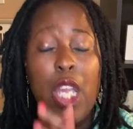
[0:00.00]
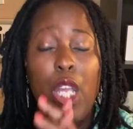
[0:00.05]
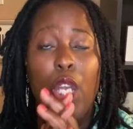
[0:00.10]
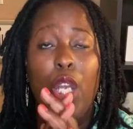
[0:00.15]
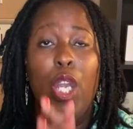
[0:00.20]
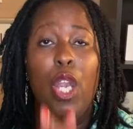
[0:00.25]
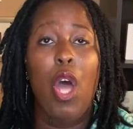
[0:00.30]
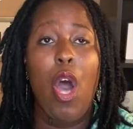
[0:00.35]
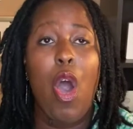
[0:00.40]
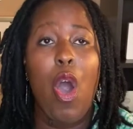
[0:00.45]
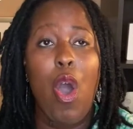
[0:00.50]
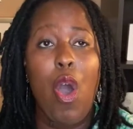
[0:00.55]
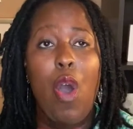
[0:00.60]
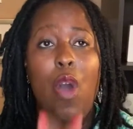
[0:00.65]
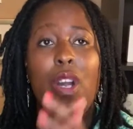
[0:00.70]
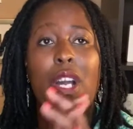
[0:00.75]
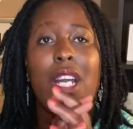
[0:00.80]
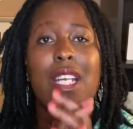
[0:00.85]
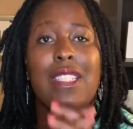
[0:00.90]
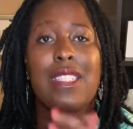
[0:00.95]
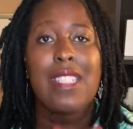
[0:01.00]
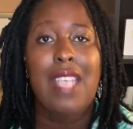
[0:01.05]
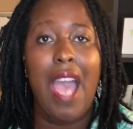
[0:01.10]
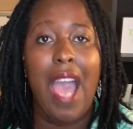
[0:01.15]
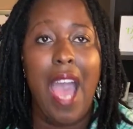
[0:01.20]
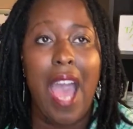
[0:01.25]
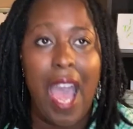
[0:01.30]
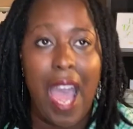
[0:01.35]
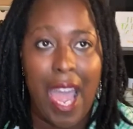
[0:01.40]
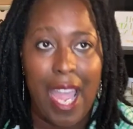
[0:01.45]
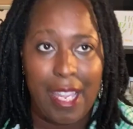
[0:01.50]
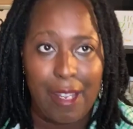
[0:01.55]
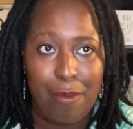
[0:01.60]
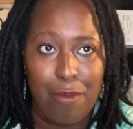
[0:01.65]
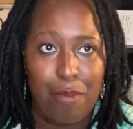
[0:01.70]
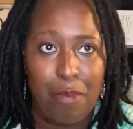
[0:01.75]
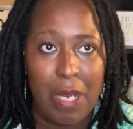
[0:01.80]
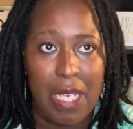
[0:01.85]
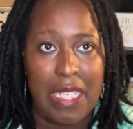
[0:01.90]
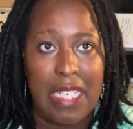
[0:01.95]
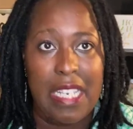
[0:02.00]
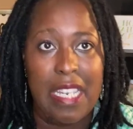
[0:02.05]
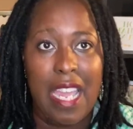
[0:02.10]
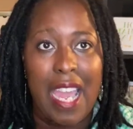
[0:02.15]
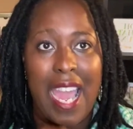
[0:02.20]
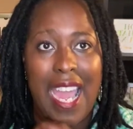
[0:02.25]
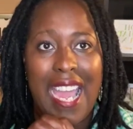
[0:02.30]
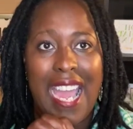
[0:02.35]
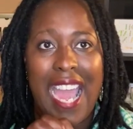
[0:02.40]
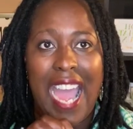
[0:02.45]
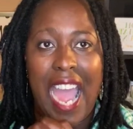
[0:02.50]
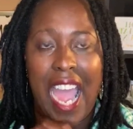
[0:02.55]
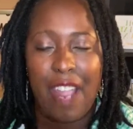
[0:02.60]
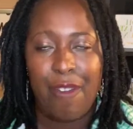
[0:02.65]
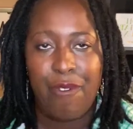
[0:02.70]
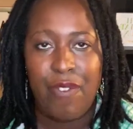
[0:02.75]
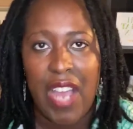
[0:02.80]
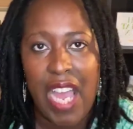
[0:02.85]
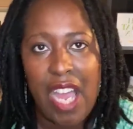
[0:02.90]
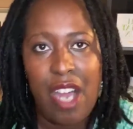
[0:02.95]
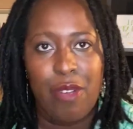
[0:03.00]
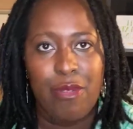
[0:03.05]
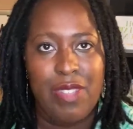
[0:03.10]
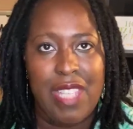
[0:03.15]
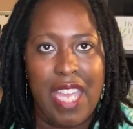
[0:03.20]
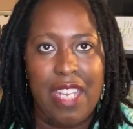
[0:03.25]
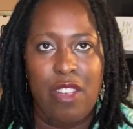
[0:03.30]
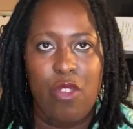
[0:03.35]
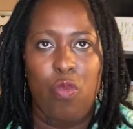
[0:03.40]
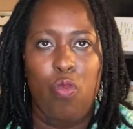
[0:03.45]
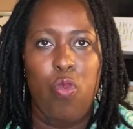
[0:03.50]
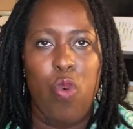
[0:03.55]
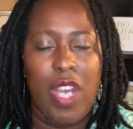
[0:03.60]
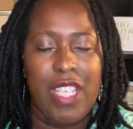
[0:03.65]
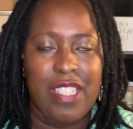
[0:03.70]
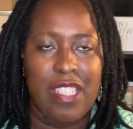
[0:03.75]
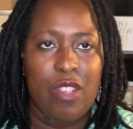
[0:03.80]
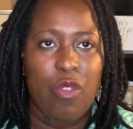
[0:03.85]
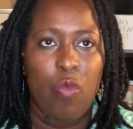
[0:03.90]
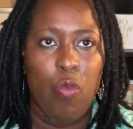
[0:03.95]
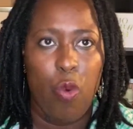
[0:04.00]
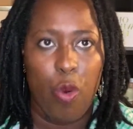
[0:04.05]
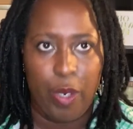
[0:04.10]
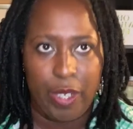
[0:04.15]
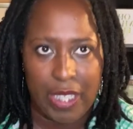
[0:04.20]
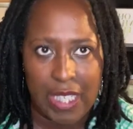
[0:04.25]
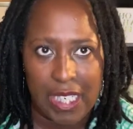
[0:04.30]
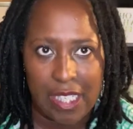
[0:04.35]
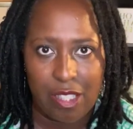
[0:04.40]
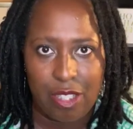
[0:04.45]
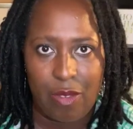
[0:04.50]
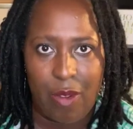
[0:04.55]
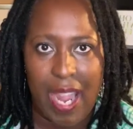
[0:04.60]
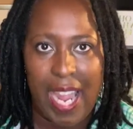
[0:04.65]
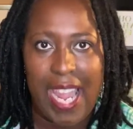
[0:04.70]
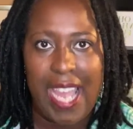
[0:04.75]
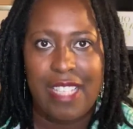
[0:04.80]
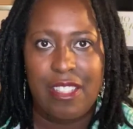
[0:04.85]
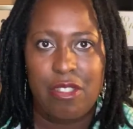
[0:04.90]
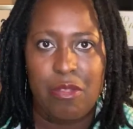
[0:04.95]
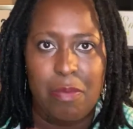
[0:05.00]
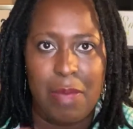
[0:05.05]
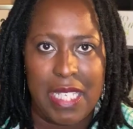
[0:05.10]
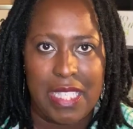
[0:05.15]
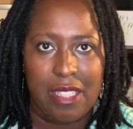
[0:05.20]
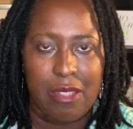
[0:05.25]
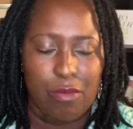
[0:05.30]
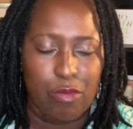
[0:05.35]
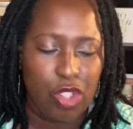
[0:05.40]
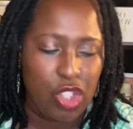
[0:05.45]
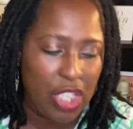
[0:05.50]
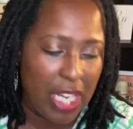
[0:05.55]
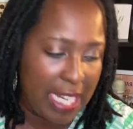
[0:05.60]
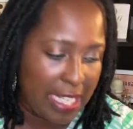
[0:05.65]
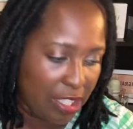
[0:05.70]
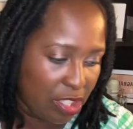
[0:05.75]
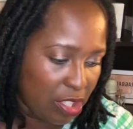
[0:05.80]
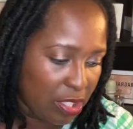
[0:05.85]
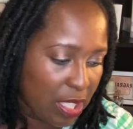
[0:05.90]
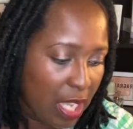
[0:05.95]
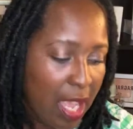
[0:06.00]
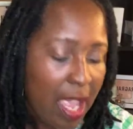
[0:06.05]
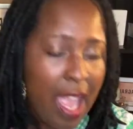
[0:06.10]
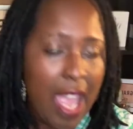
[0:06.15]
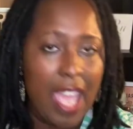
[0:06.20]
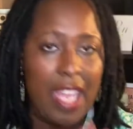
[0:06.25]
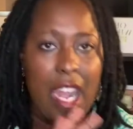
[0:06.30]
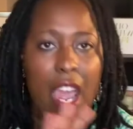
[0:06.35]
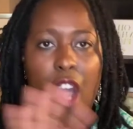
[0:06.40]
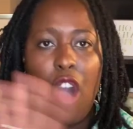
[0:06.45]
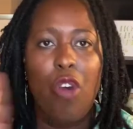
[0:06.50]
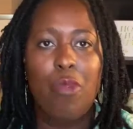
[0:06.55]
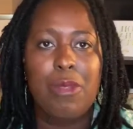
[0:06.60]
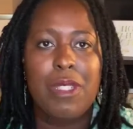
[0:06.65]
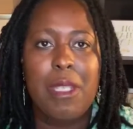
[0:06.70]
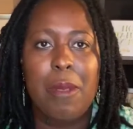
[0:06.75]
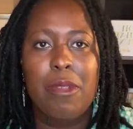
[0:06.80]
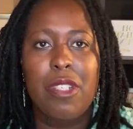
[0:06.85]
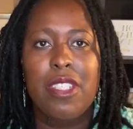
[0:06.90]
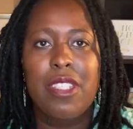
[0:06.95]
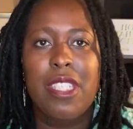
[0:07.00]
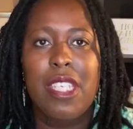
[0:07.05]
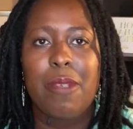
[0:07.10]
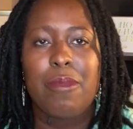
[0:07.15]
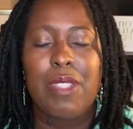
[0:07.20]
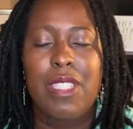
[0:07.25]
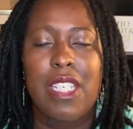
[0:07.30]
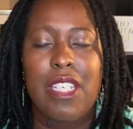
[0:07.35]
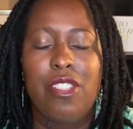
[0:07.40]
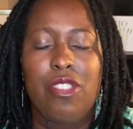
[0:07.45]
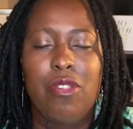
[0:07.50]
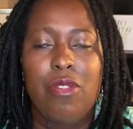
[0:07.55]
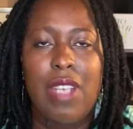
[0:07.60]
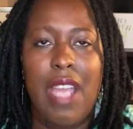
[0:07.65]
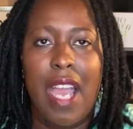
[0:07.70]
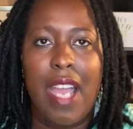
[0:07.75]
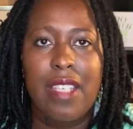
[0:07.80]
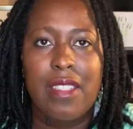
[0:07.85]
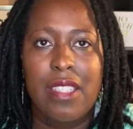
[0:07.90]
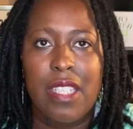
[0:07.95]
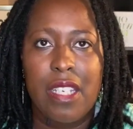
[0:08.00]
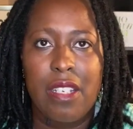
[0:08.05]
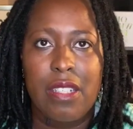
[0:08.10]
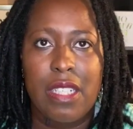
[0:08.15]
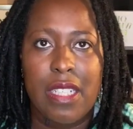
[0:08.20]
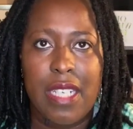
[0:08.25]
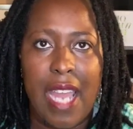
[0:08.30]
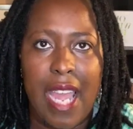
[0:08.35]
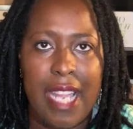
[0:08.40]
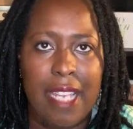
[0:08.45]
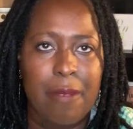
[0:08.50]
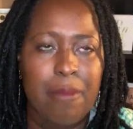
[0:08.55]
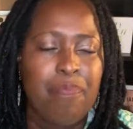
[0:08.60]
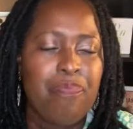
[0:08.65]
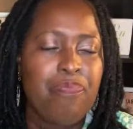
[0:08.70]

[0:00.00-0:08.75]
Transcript: long time, but I found that it wasn't working, so I had to make some changes. And I hope some of the tips that you guys hear tonight,